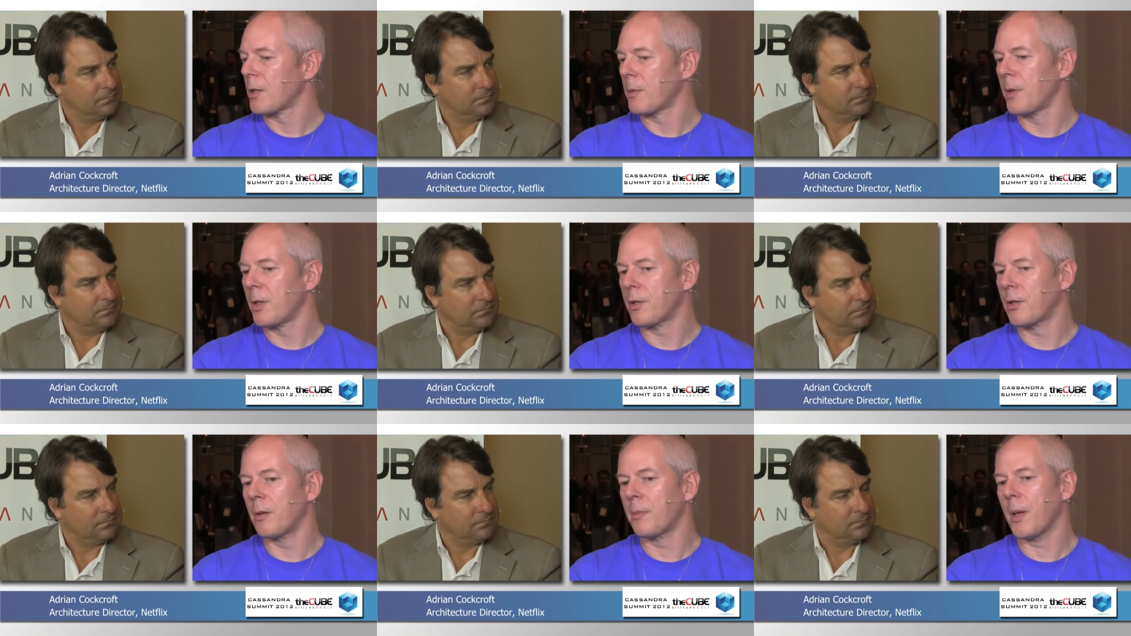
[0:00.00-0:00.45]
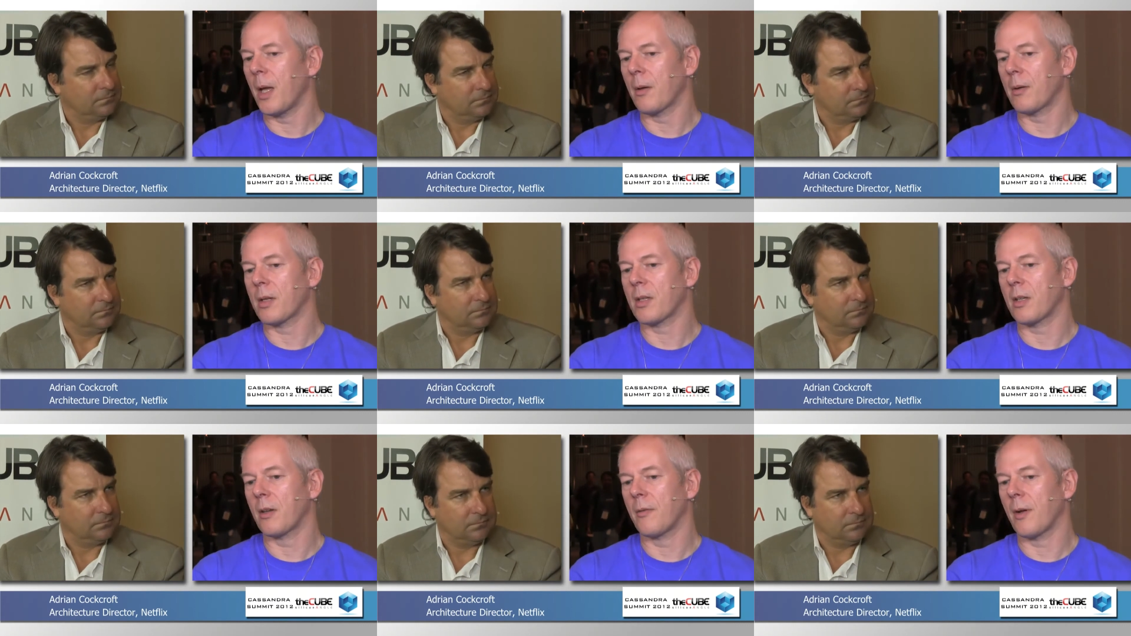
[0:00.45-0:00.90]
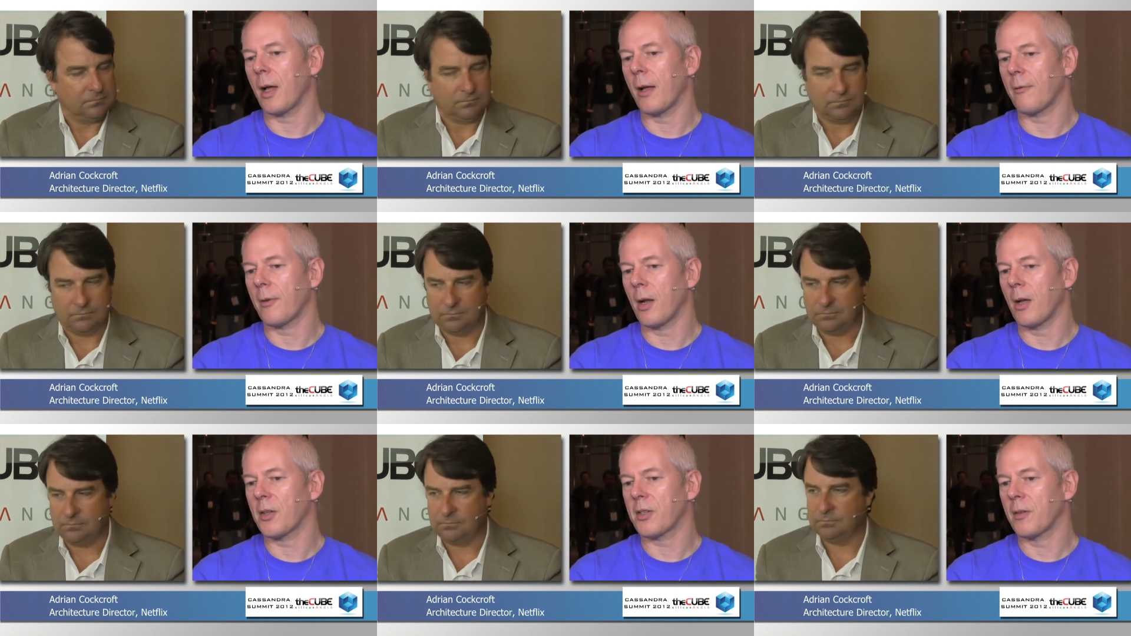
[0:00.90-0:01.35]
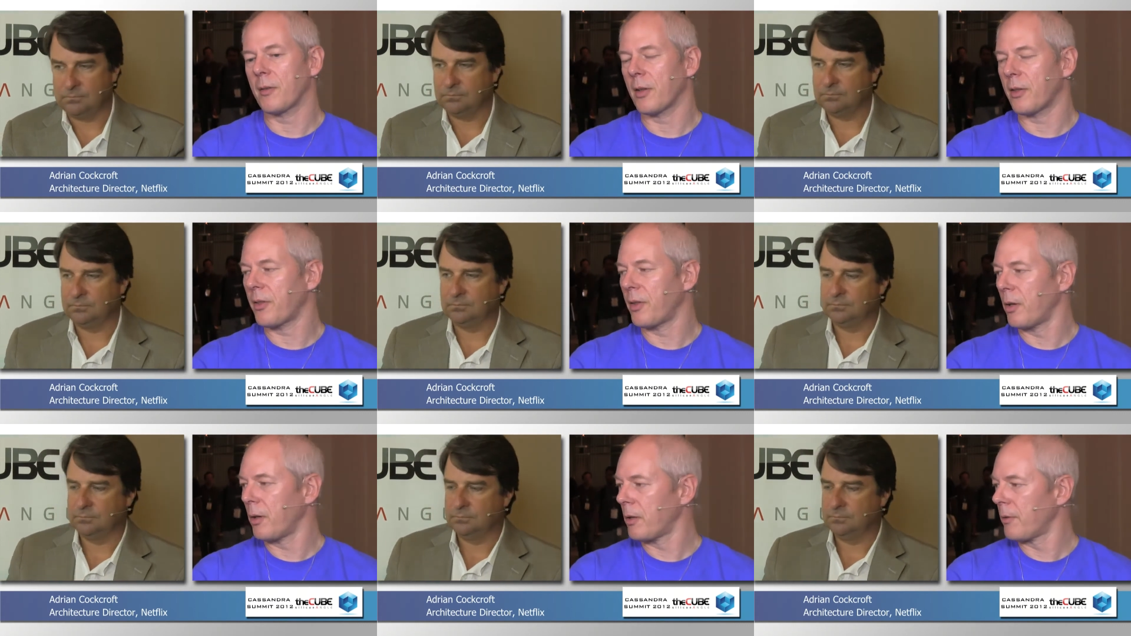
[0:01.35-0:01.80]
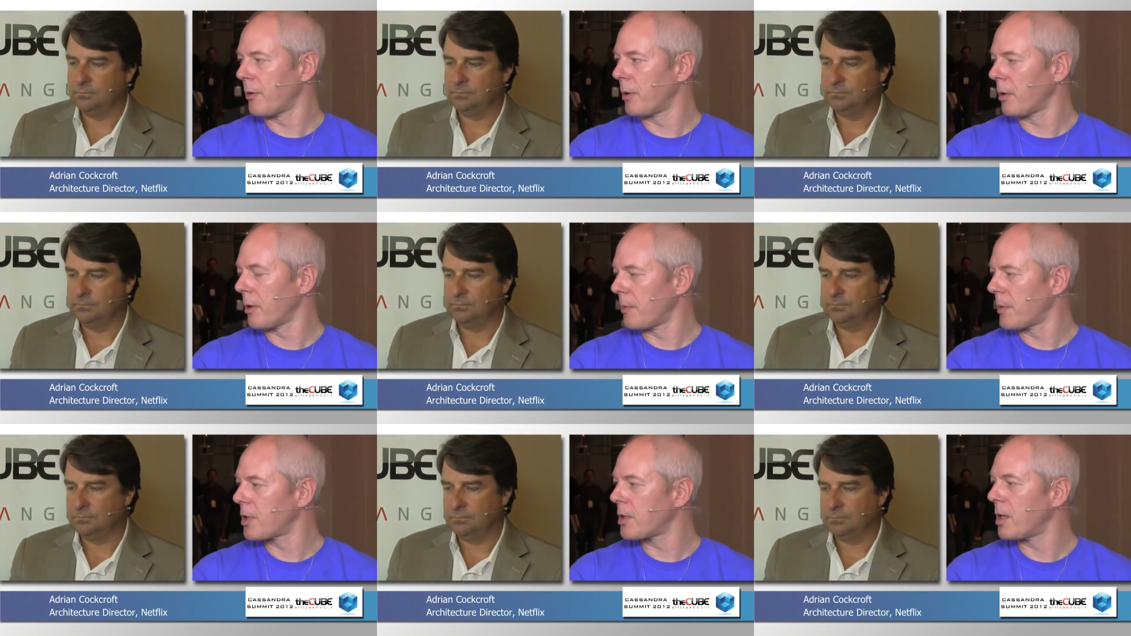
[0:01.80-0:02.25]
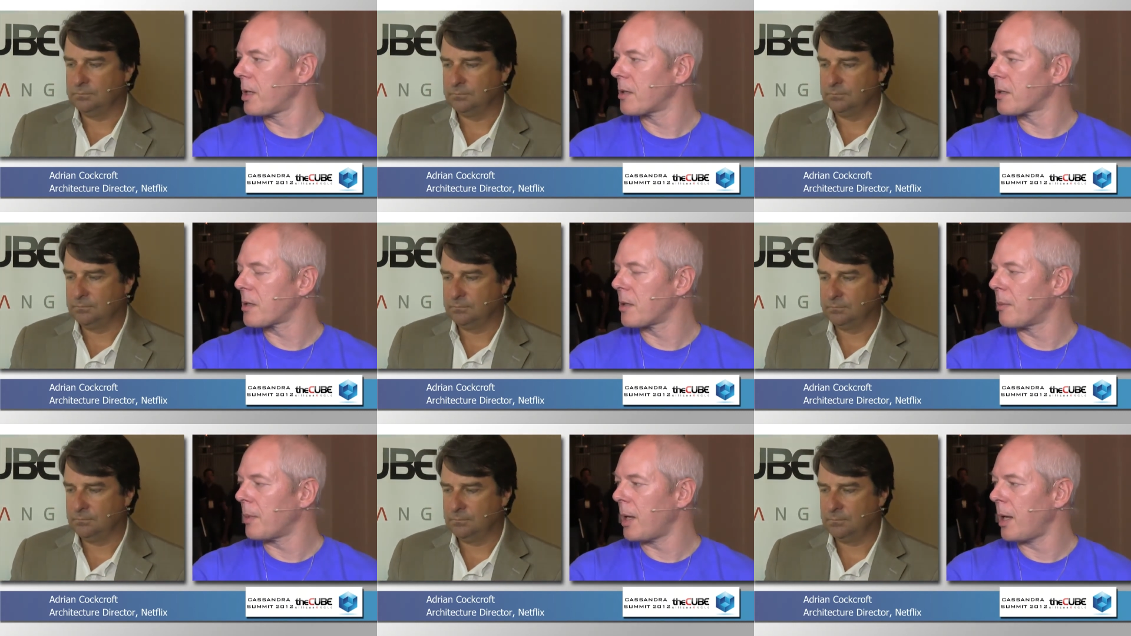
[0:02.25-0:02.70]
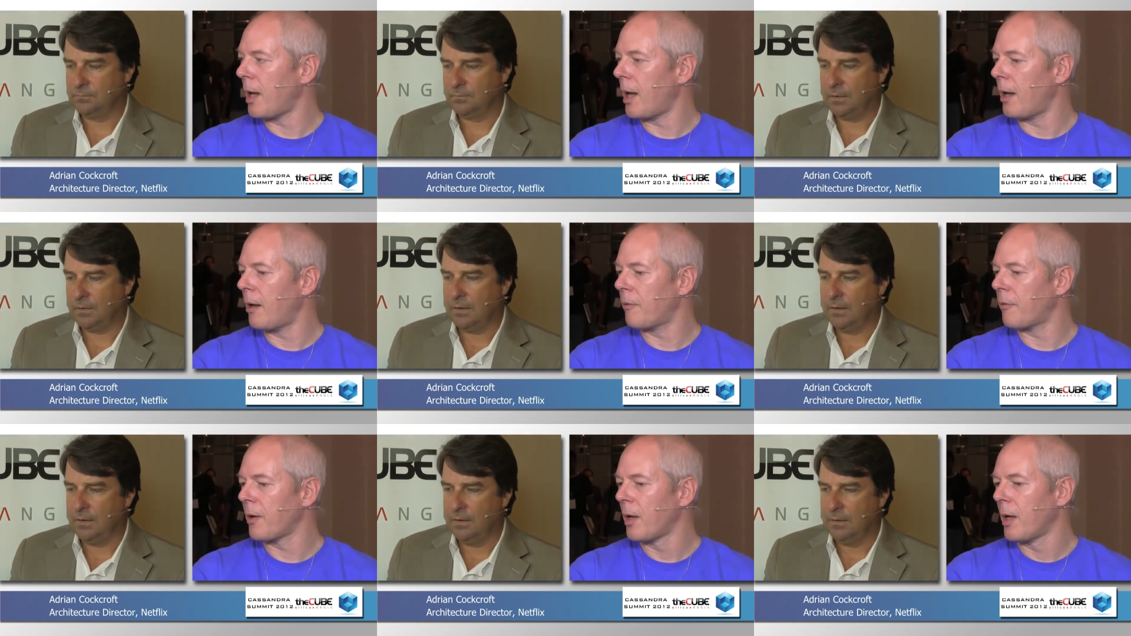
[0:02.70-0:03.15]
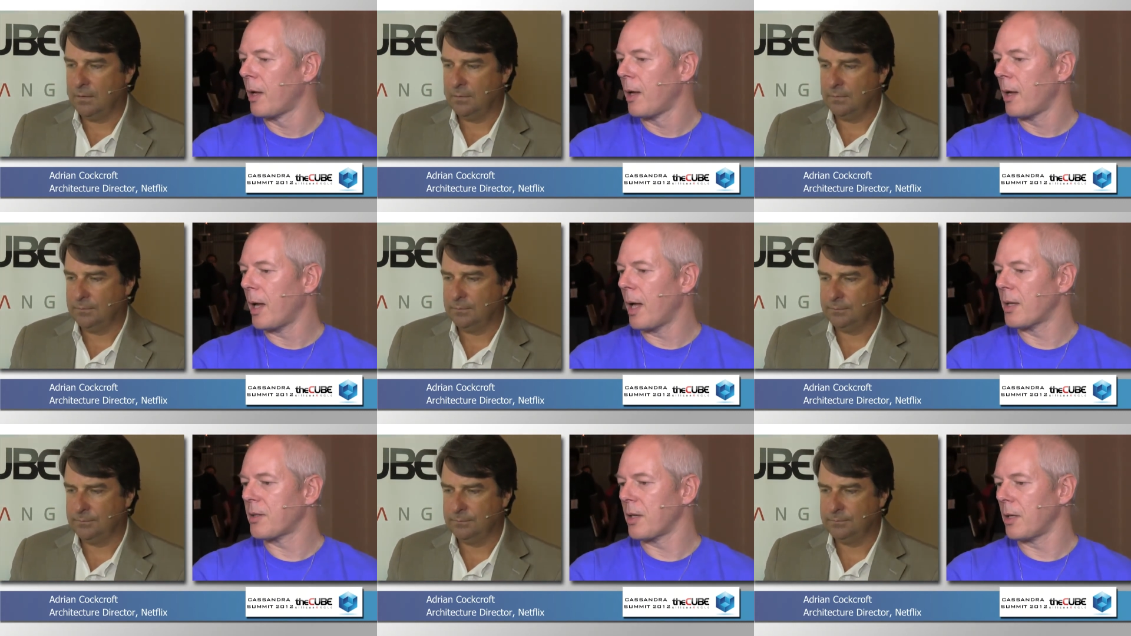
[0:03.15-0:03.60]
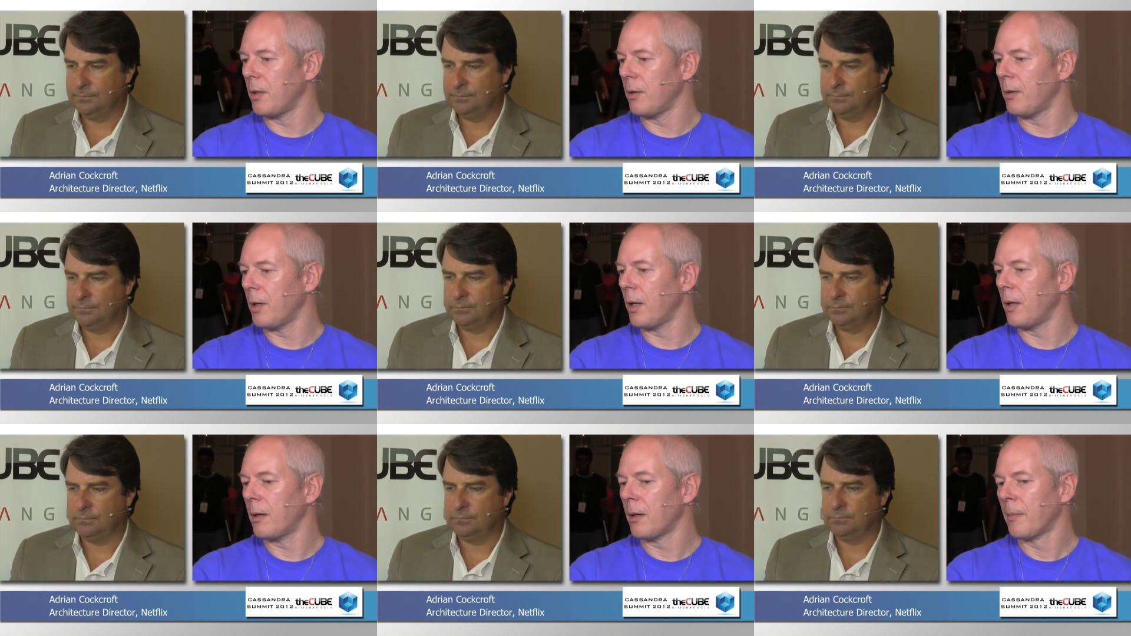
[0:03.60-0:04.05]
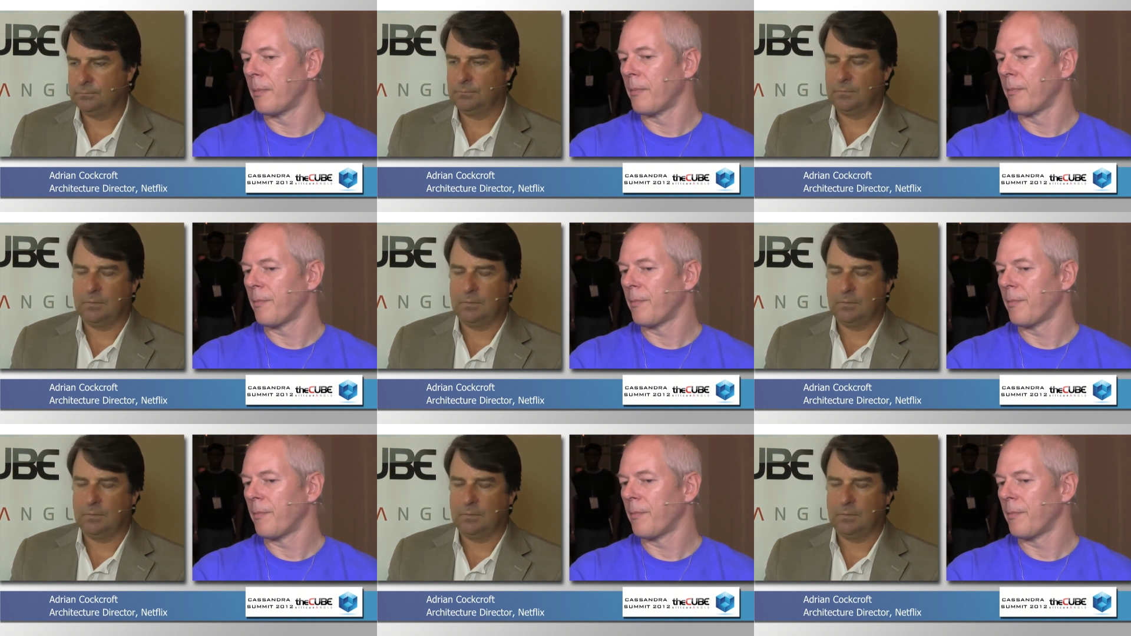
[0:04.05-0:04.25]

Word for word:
Speaker 1: So we should be able to survive loss of a third of all the machines that we have as a unit,